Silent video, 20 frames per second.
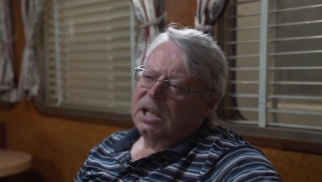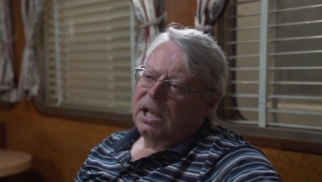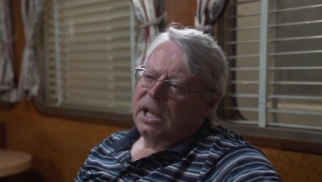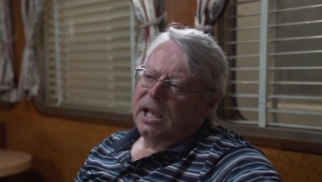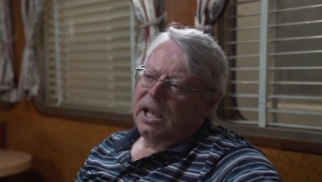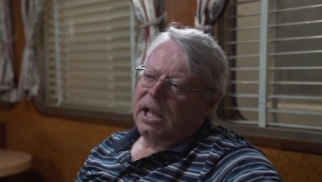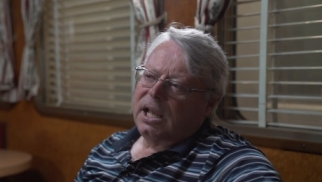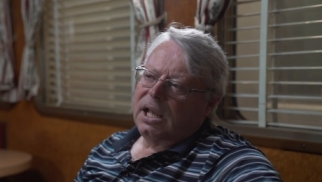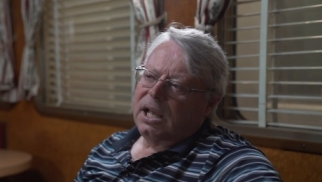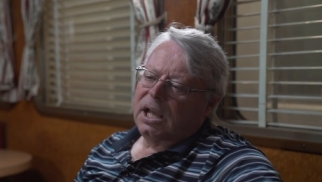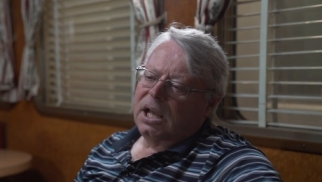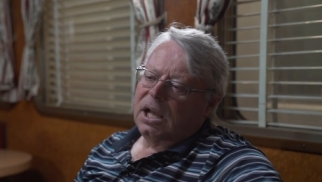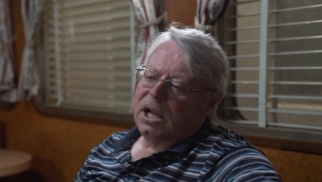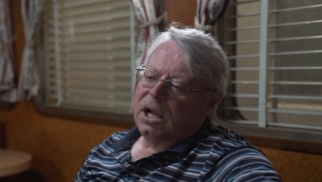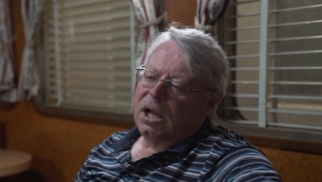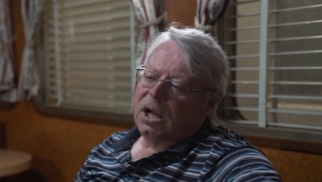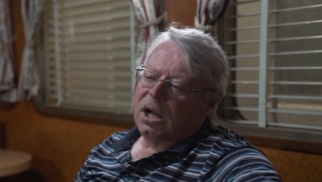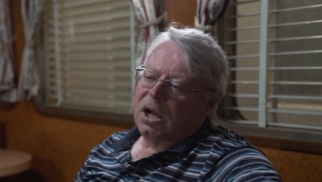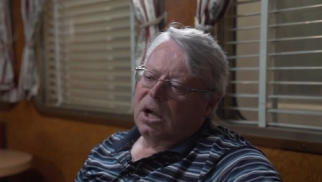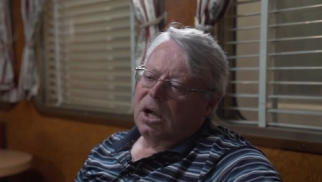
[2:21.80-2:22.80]
Uh,
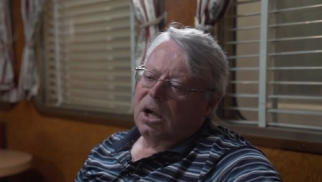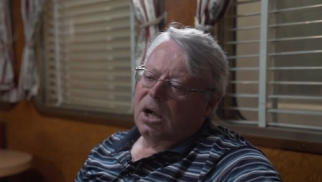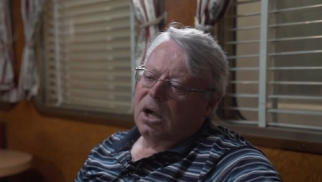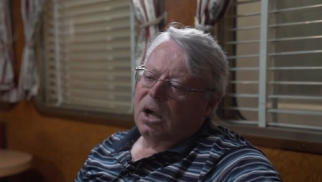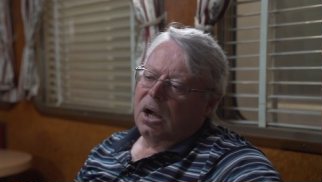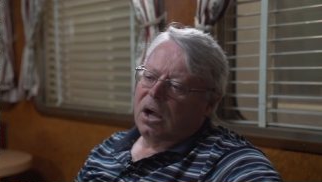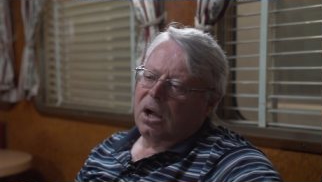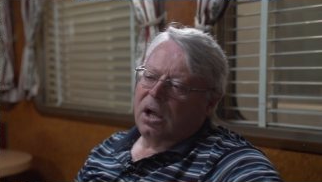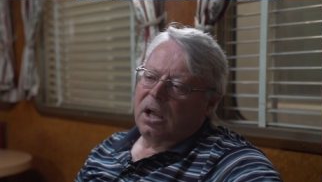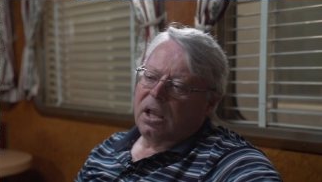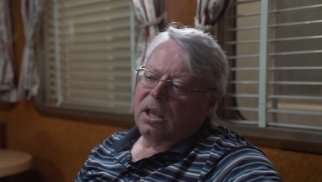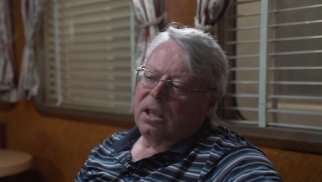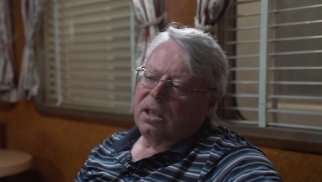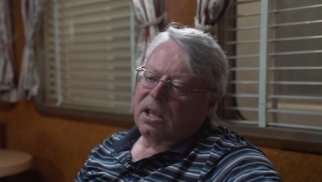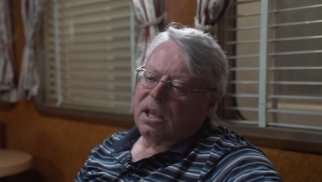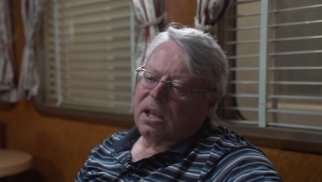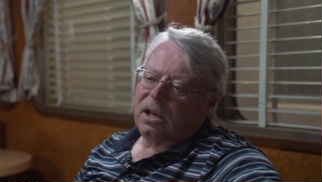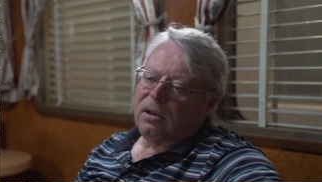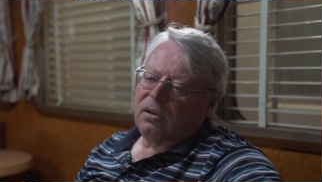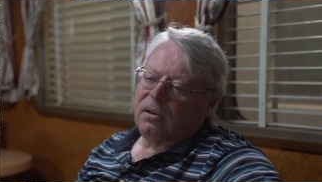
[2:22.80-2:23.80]
I
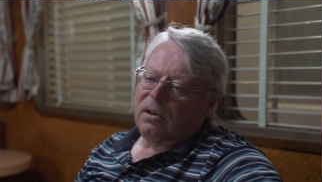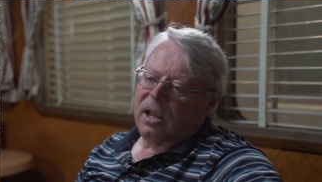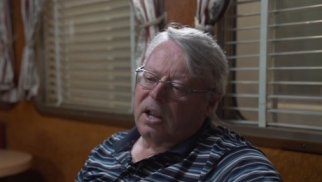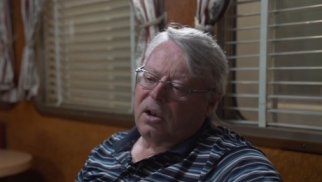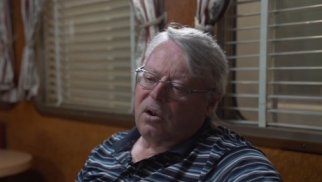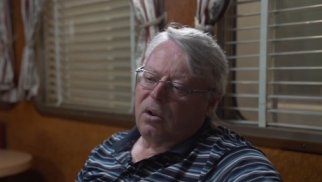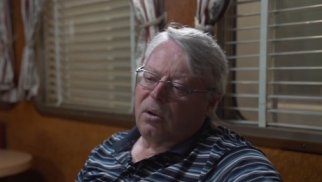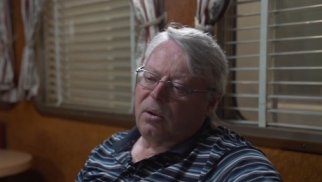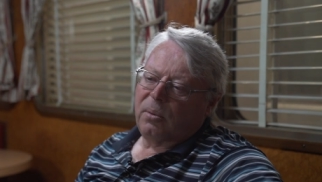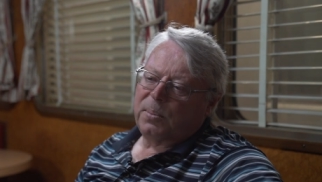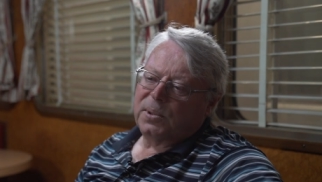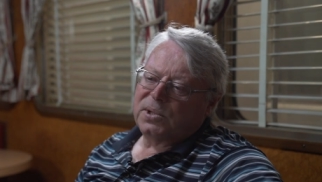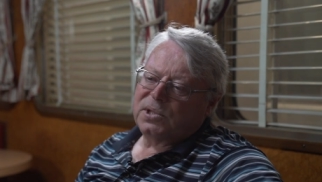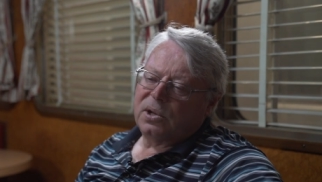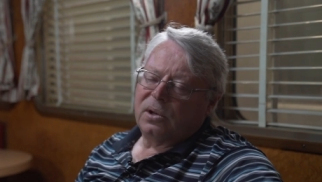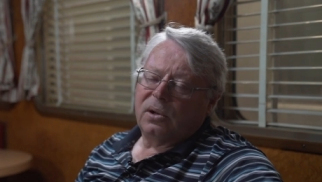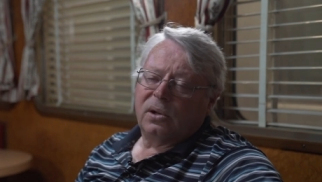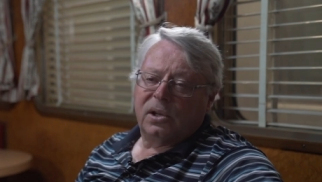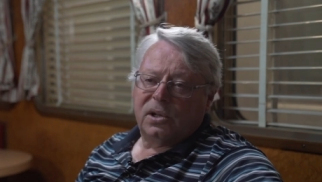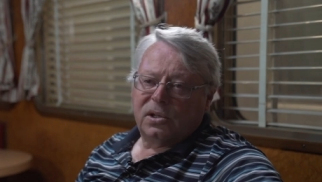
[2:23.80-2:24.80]
then had an
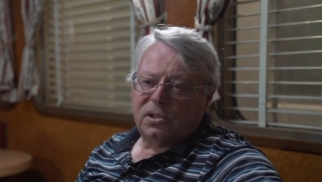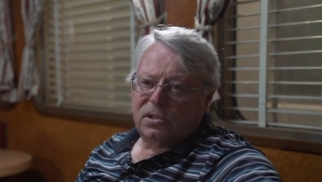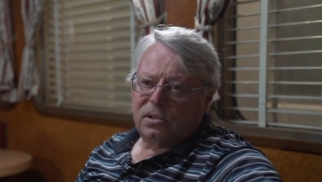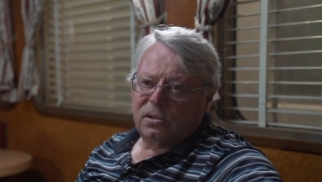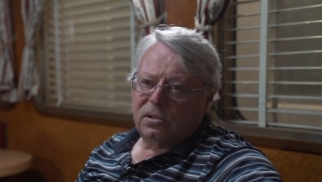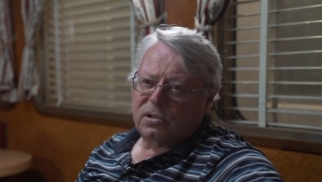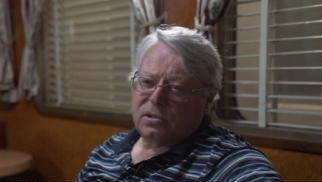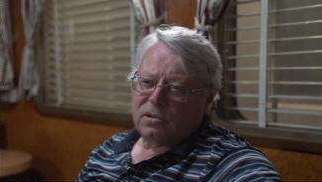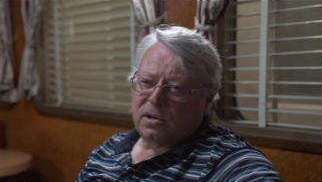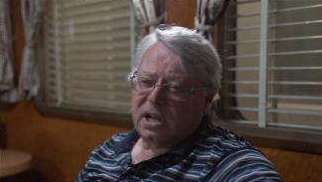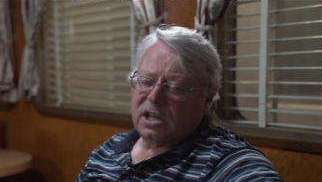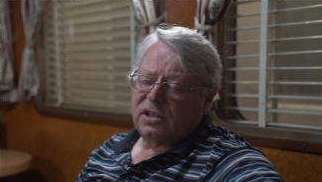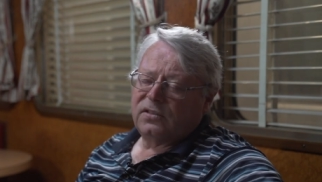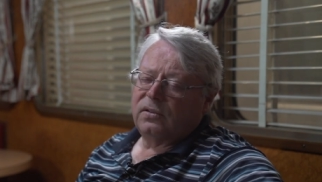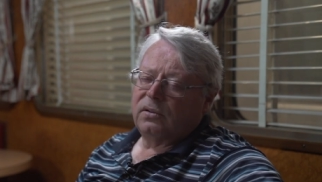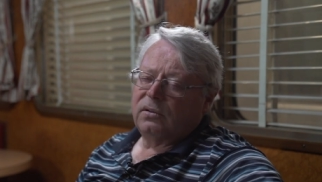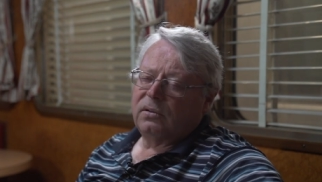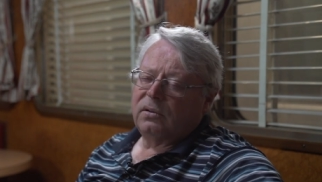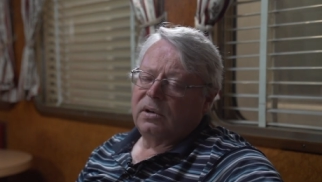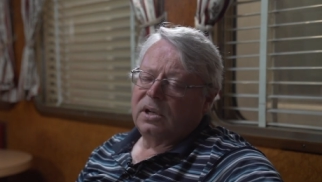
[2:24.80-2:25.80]
opportunity to
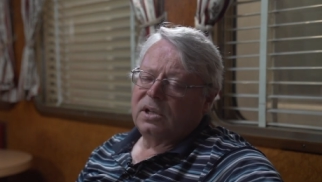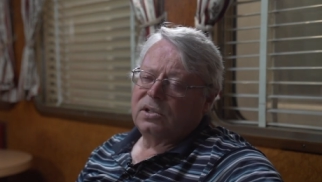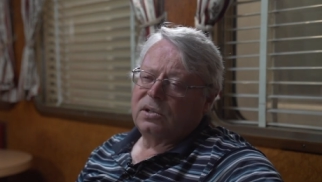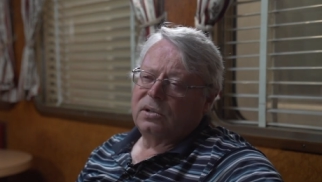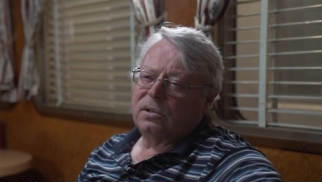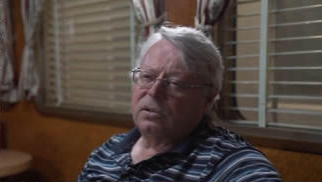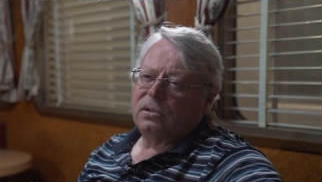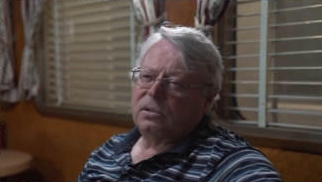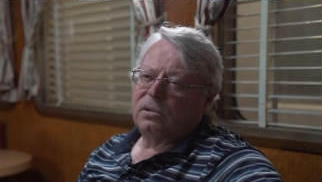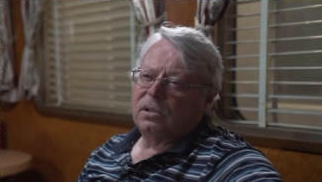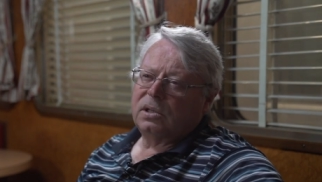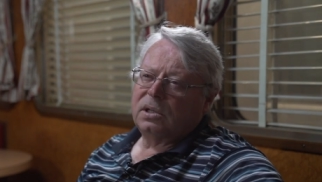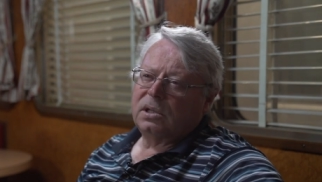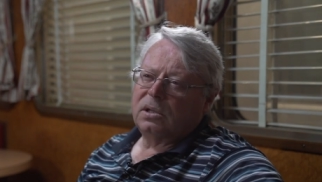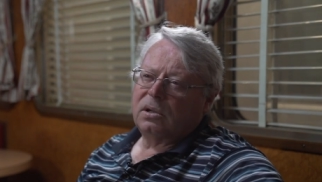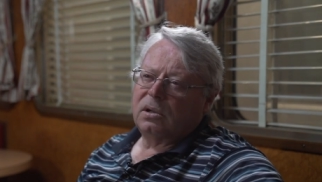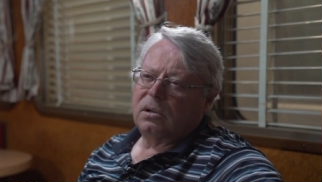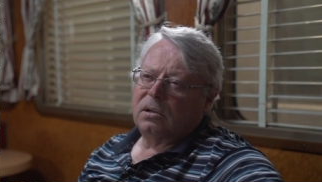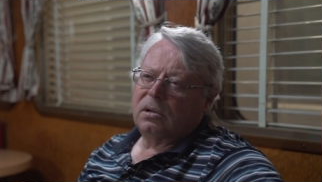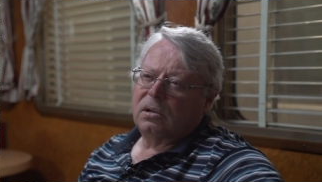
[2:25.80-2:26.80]
transfer into
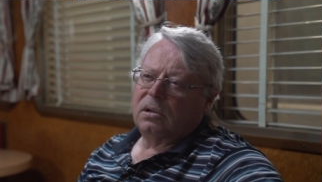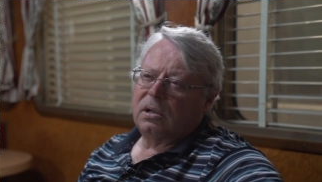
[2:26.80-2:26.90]
the